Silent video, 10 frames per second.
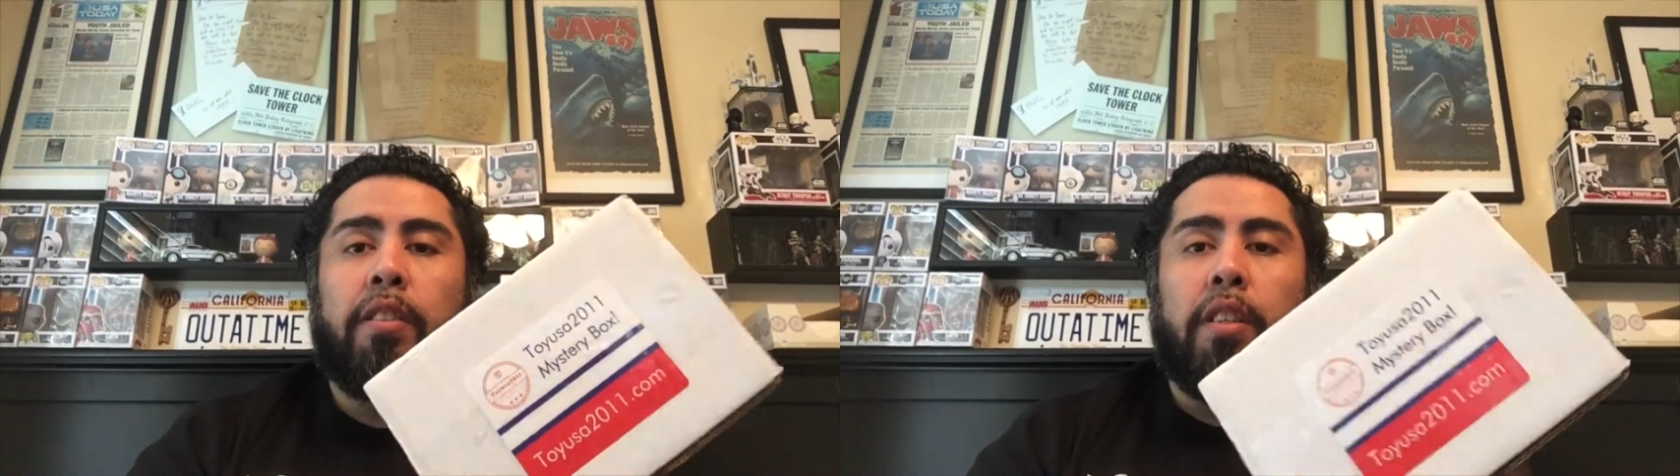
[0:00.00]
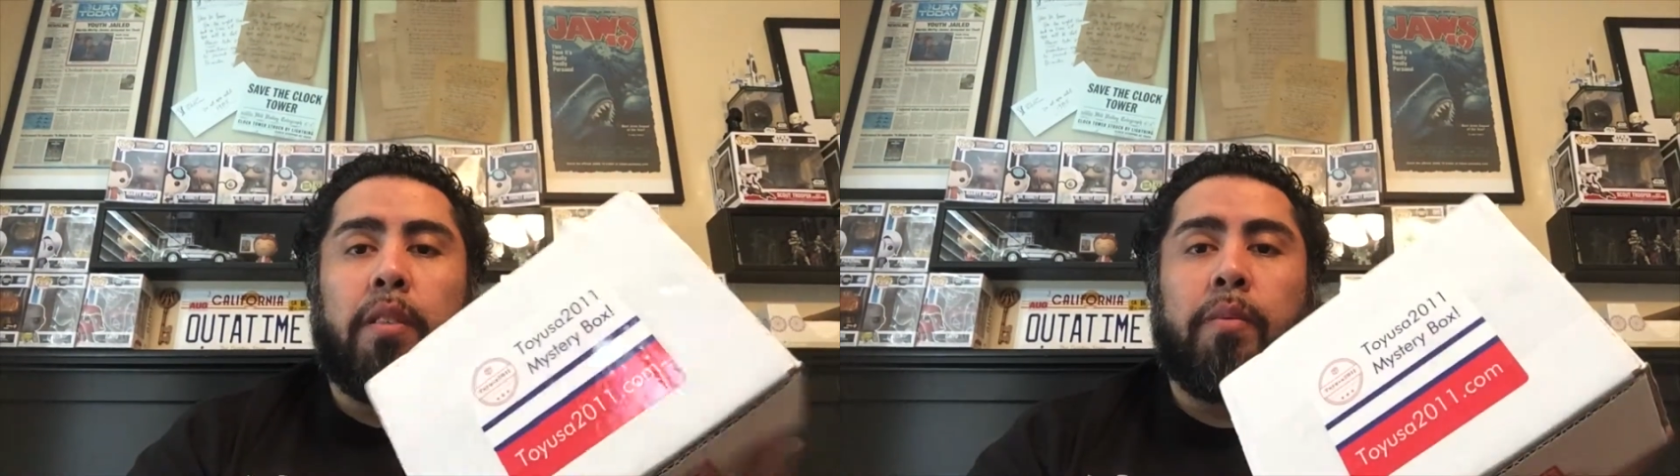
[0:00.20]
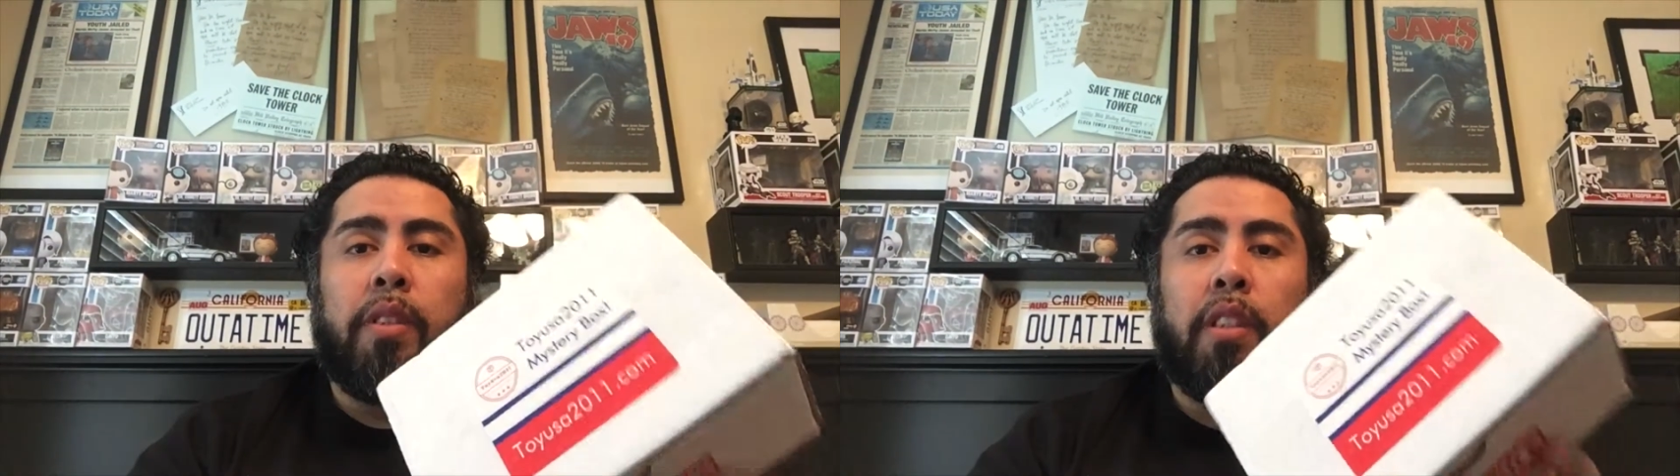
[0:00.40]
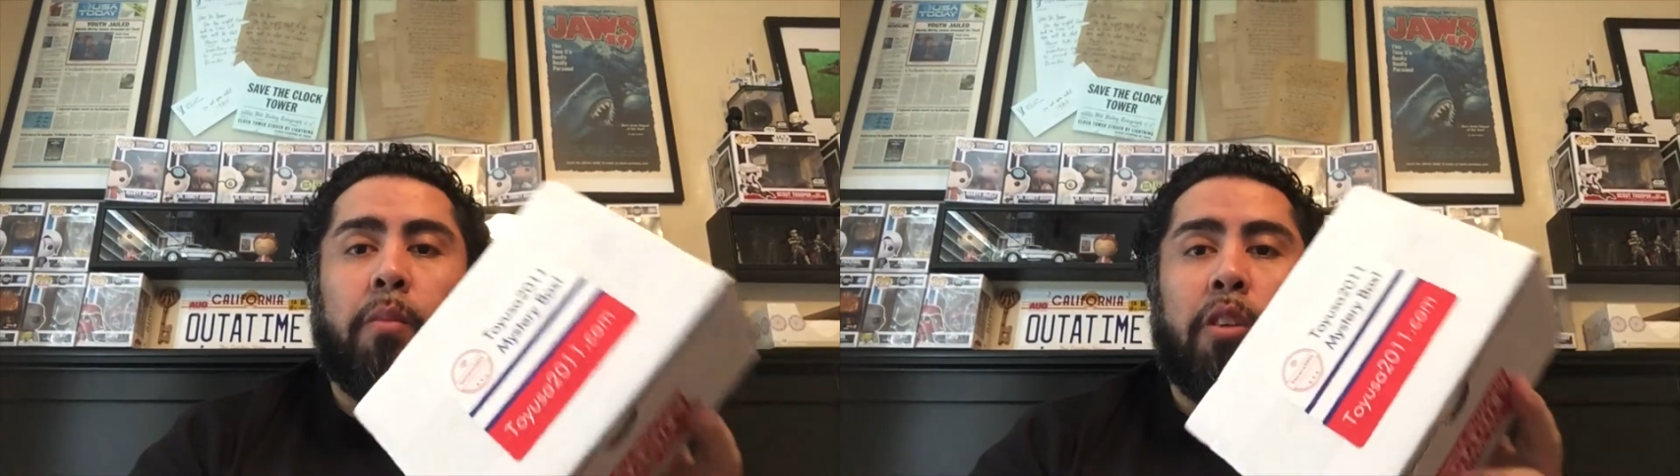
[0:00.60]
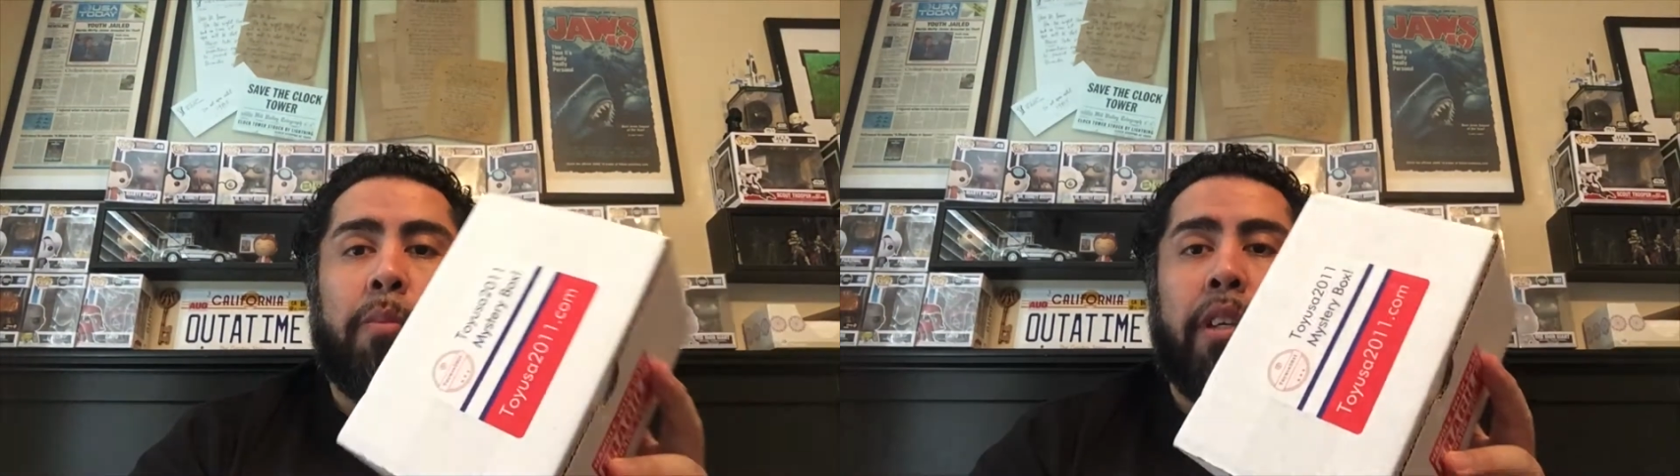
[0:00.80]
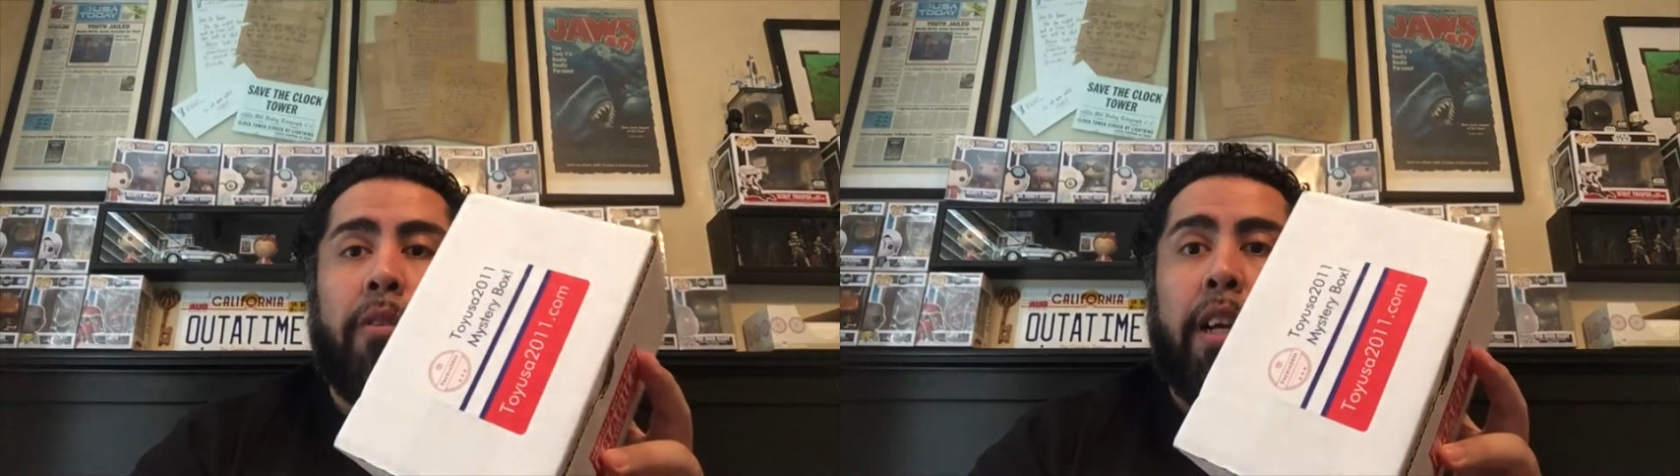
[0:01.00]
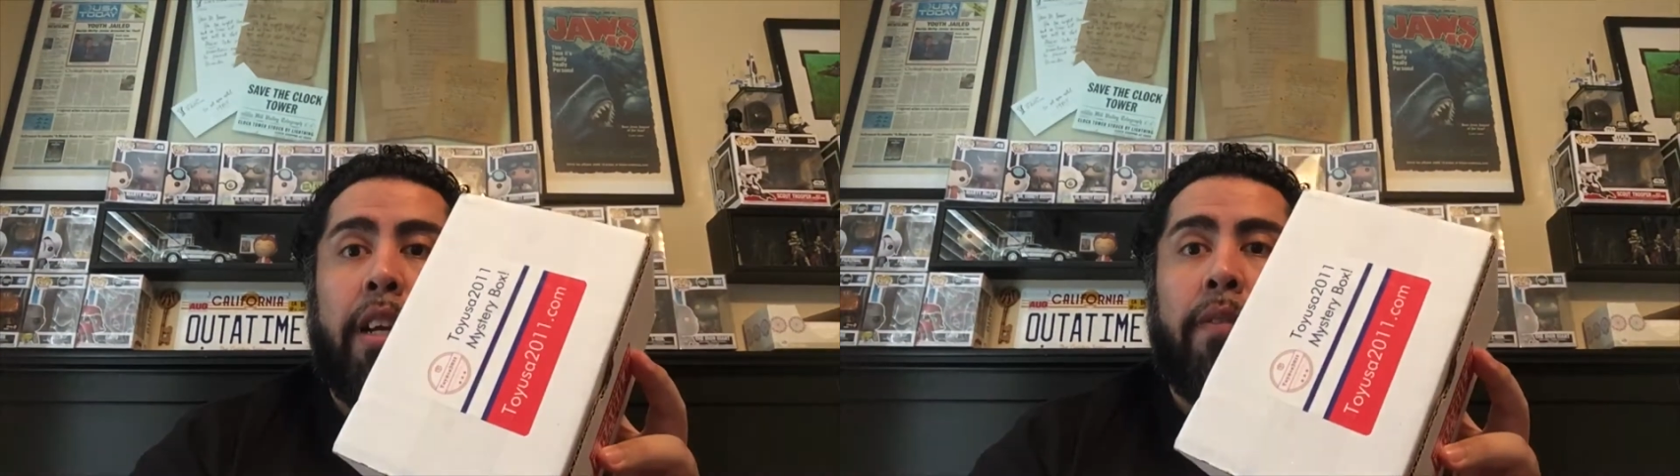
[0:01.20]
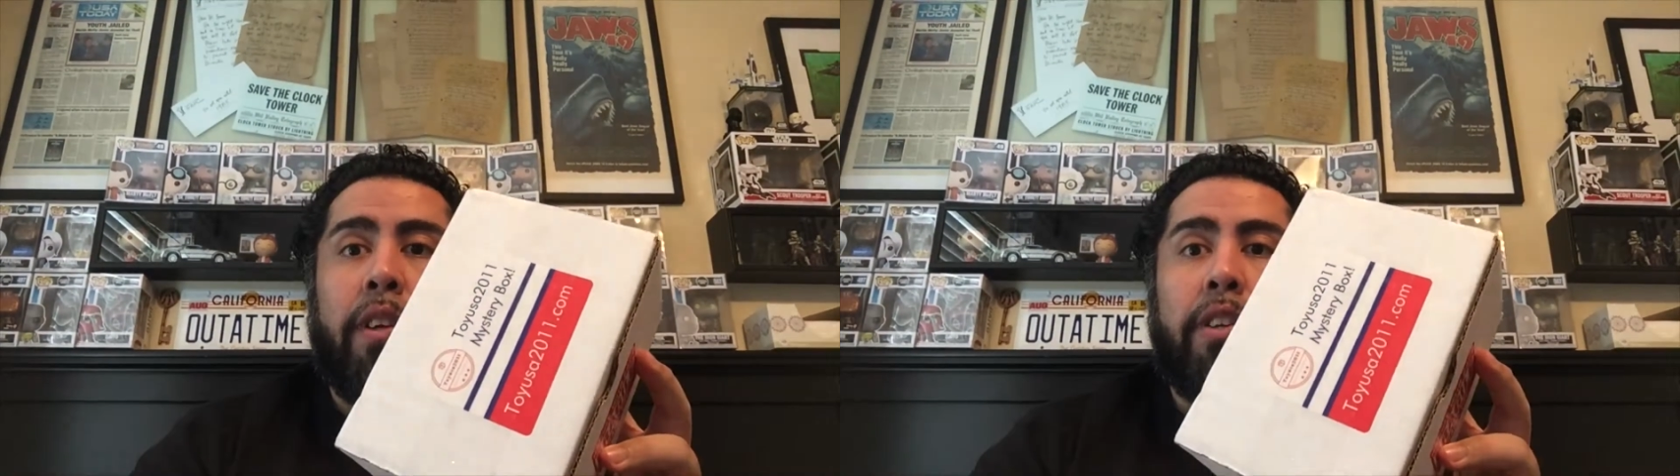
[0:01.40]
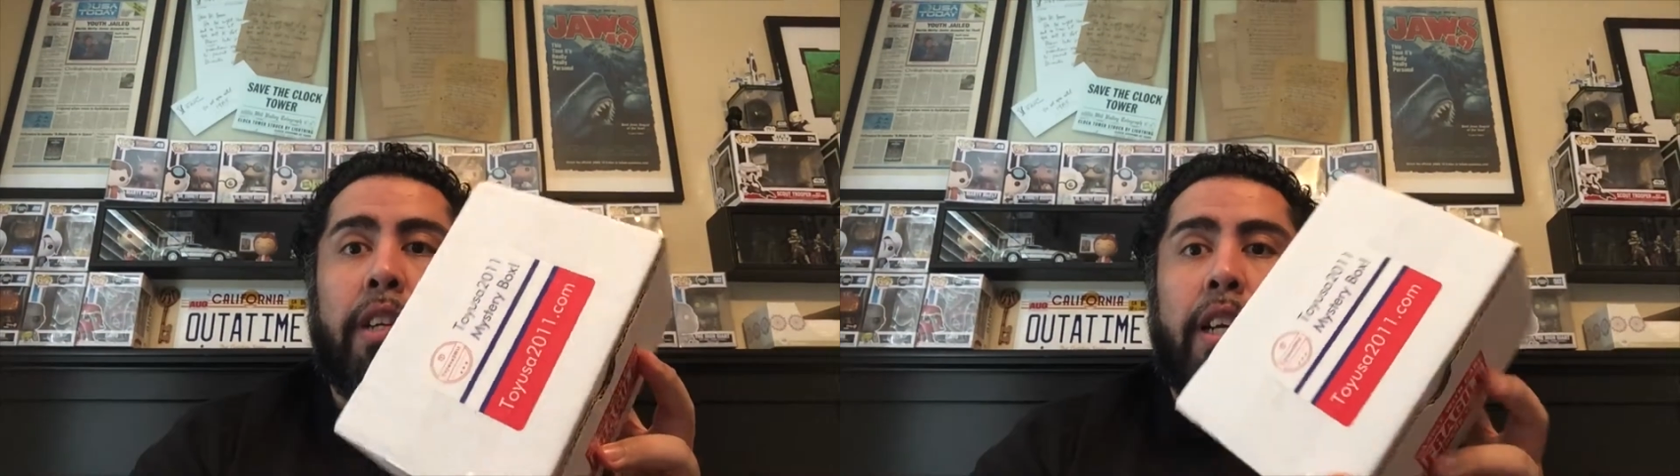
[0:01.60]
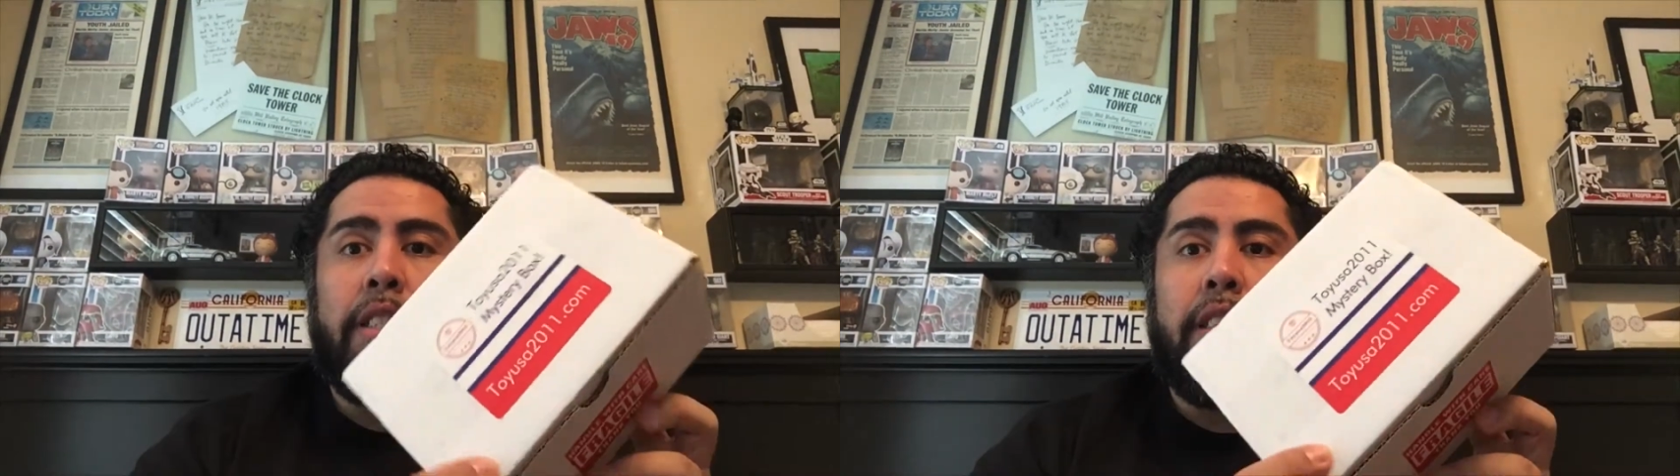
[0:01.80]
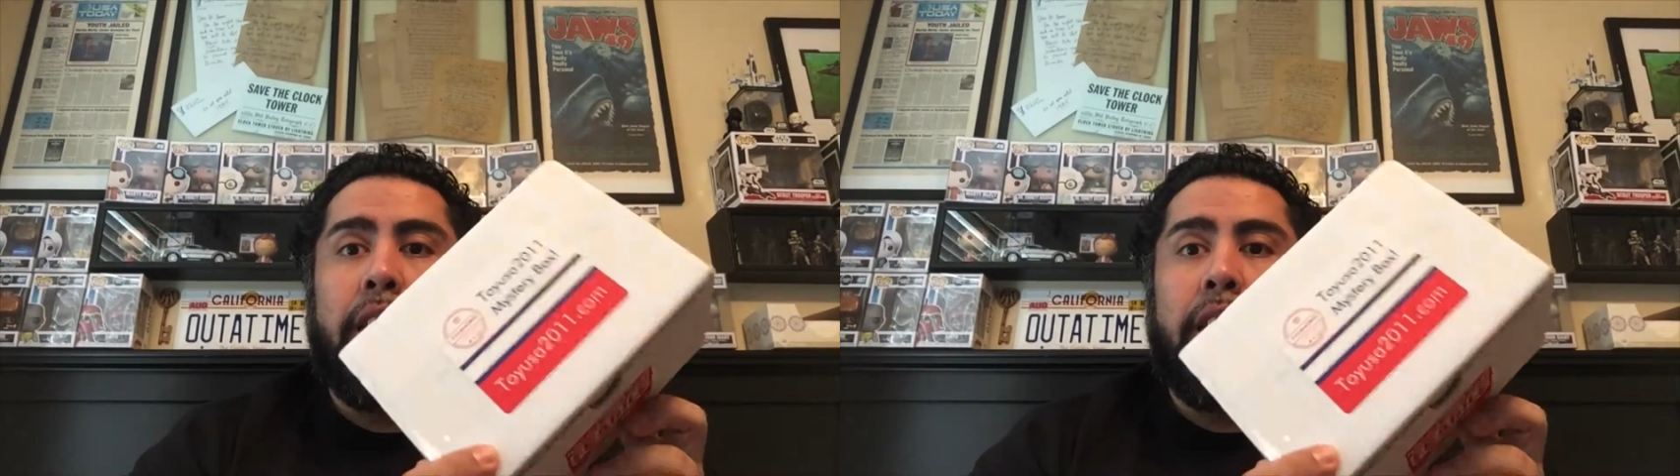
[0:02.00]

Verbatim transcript: So I'm gonna open it right here in front of you guys